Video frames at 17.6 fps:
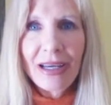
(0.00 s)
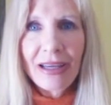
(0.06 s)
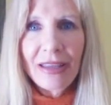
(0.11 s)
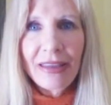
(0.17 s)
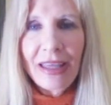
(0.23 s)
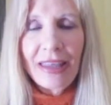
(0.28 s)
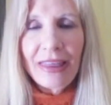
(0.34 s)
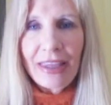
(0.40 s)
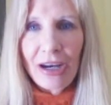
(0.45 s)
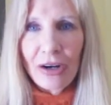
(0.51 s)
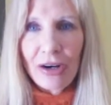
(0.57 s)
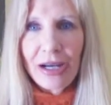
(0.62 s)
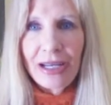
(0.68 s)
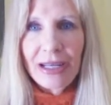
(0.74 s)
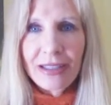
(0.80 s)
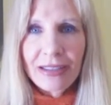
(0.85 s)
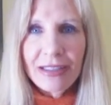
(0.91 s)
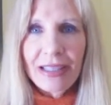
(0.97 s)
that there
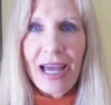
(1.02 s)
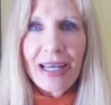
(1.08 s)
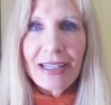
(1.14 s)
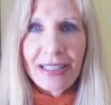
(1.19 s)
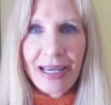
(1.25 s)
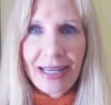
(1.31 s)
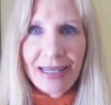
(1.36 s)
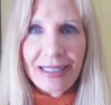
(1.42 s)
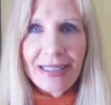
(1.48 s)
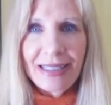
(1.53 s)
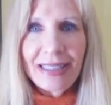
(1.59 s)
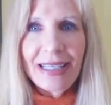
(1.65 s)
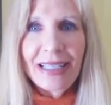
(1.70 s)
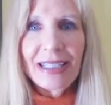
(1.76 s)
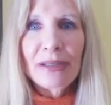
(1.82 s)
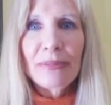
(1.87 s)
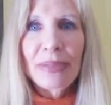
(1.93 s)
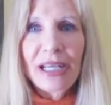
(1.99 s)
is that
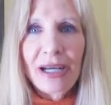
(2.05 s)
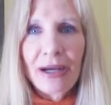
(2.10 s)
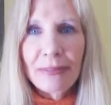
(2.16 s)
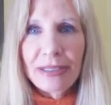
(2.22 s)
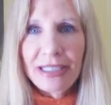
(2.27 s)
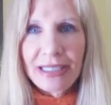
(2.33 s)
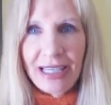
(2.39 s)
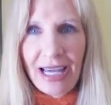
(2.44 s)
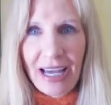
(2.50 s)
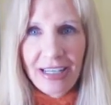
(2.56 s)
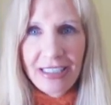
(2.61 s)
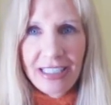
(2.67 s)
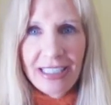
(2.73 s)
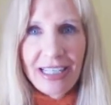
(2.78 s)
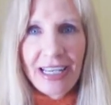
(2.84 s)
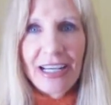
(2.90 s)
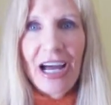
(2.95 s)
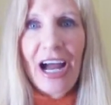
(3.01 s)
tendency to be
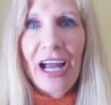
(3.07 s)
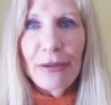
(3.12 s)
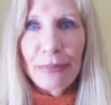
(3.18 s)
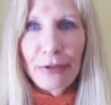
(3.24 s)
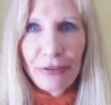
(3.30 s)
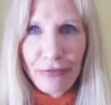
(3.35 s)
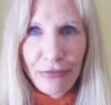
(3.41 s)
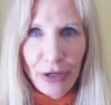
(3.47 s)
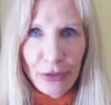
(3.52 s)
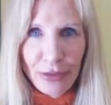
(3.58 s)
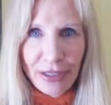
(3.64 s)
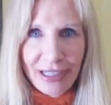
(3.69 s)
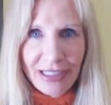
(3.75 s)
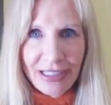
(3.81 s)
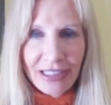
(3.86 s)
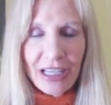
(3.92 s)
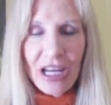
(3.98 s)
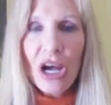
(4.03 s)
obsessed and
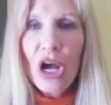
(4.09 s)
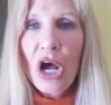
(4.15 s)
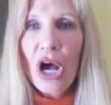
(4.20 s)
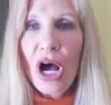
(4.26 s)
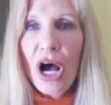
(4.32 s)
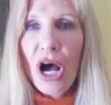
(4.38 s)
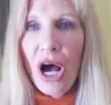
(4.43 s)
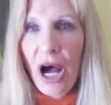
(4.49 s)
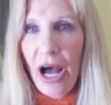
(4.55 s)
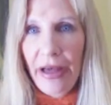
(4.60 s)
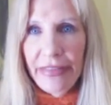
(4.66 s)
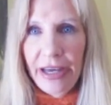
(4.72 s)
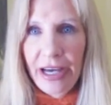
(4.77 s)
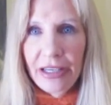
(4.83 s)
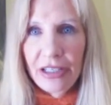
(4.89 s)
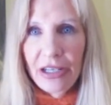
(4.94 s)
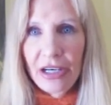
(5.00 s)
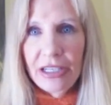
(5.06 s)
hyper-focused on
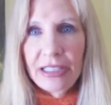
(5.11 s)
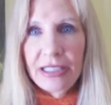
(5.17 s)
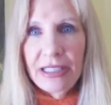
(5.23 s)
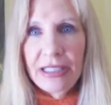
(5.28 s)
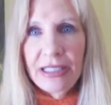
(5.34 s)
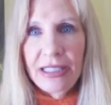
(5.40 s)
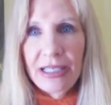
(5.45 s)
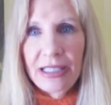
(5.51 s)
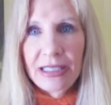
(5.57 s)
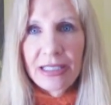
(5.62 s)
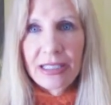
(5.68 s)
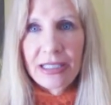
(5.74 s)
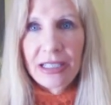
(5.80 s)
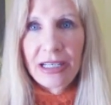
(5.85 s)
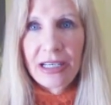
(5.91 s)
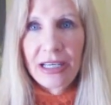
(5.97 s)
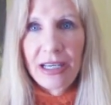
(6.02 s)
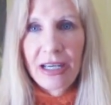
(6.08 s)
that
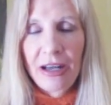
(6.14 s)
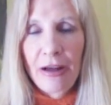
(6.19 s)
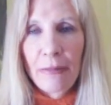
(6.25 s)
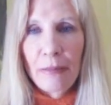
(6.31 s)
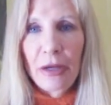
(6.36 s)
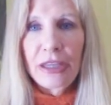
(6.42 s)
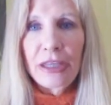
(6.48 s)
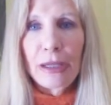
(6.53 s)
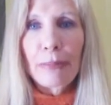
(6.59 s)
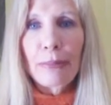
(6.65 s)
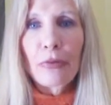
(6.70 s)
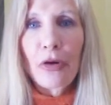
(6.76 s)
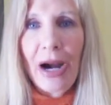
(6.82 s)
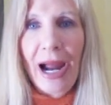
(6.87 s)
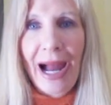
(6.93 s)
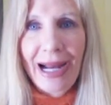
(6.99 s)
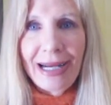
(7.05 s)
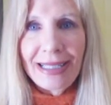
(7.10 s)
narcissist. But the
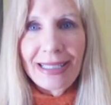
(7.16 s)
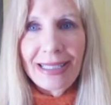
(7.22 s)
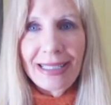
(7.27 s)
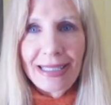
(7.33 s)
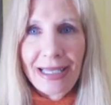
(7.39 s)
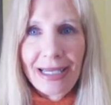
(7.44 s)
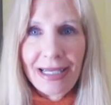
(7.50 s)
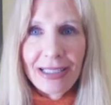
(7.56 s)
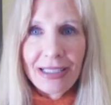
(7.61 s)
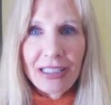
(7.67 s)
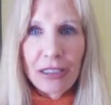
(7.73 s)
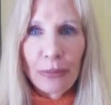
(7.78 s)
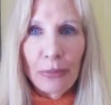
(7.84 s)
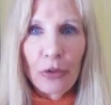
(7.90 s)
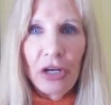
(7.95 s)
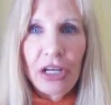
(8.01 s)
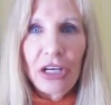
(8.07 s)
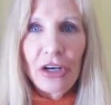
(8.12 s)
practice is to
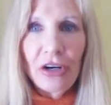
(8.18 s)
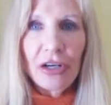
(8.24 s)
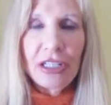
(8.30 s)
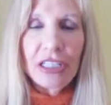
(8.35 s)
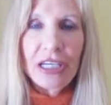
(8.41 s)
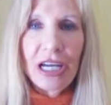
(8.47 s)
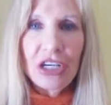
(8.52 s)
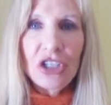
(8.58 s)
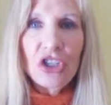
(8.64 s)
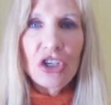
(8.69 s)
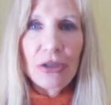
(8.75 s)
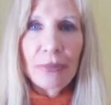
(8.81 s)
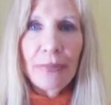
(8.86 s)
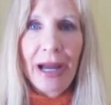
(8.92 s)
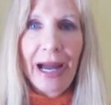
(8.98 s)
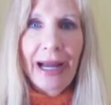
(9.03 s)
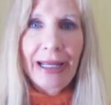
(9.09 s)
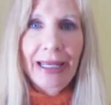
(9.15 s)
bring your
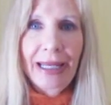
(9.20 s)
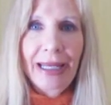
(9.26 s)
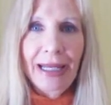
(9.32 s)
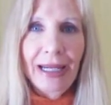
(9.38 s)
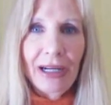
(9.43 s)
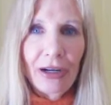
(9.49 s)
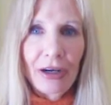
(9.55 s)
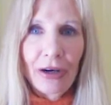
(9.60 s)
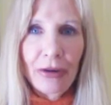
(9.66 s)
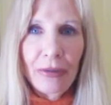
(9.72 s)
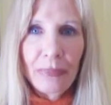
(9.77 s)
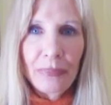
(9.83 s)
attention back here,